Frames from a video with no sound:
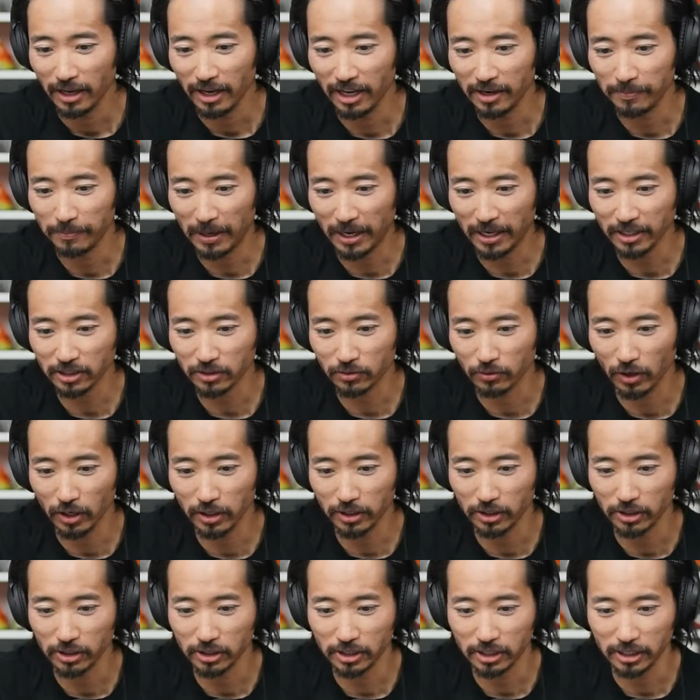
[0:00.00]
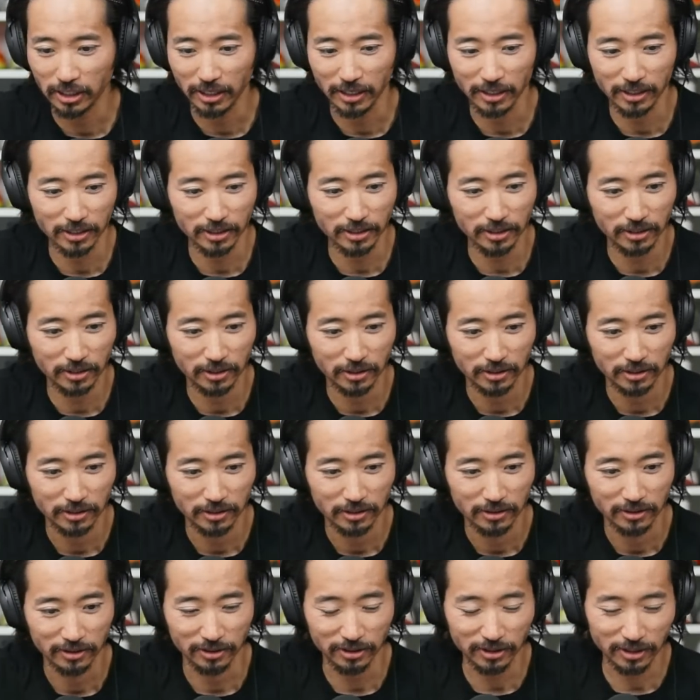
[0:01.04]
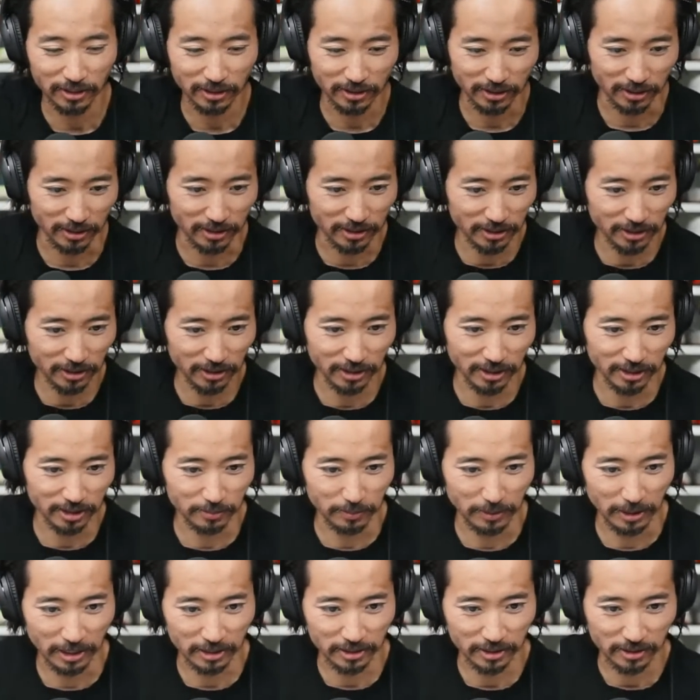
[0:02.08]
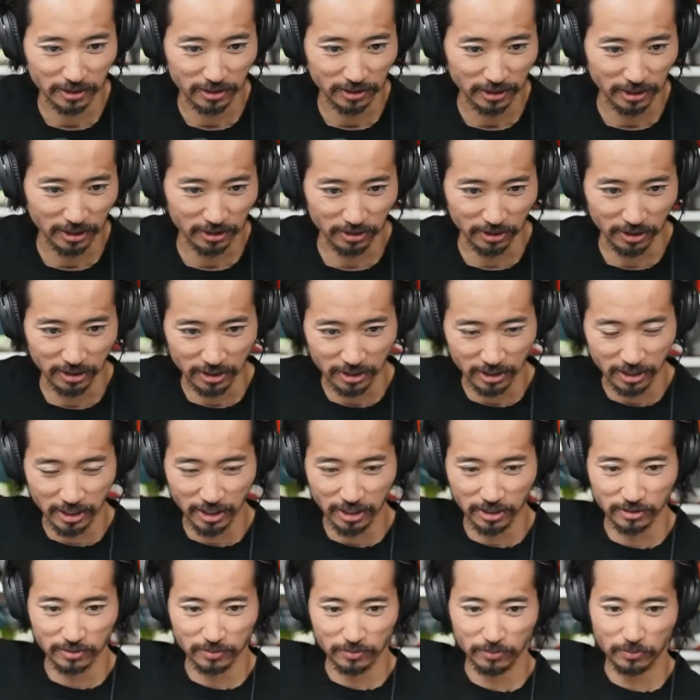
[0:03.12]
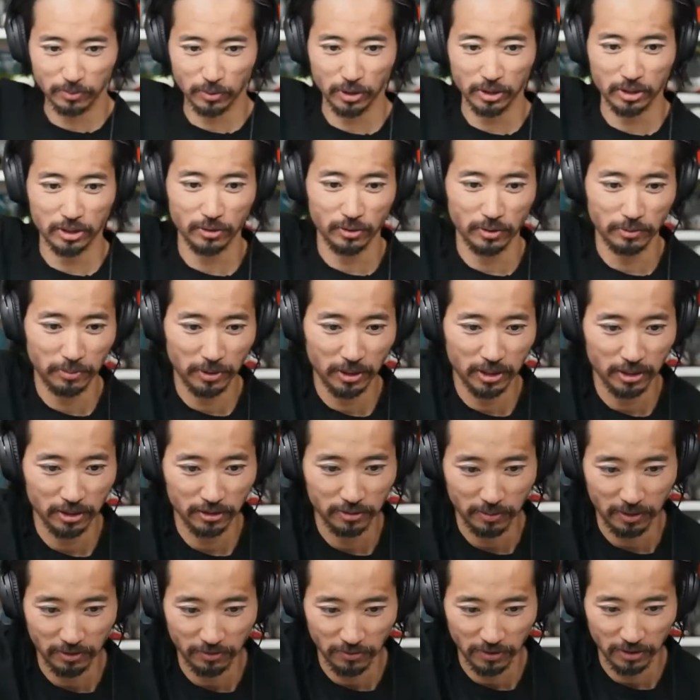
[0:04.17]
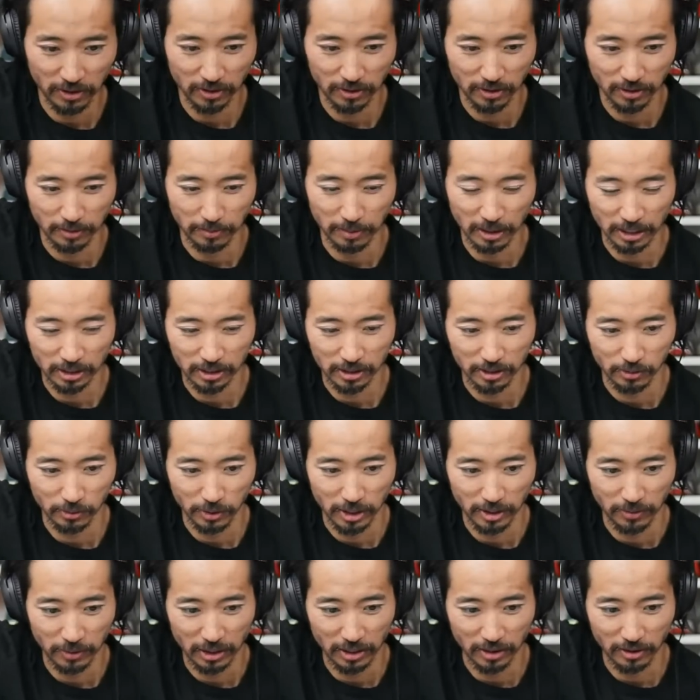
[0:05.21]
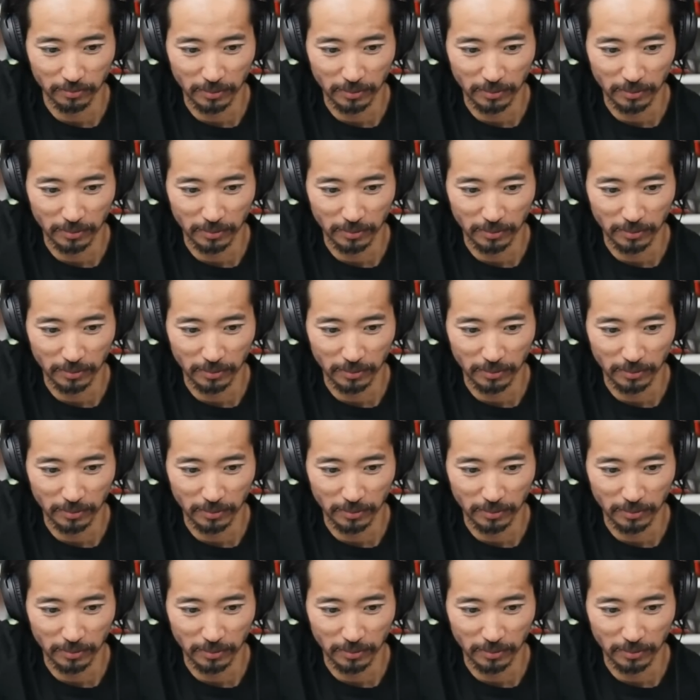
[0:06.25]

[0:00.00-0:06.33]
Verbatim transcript: And Masked Runner says Look at this. Look at this mask that's on here. I can't point to it because my the box is way. Here we go.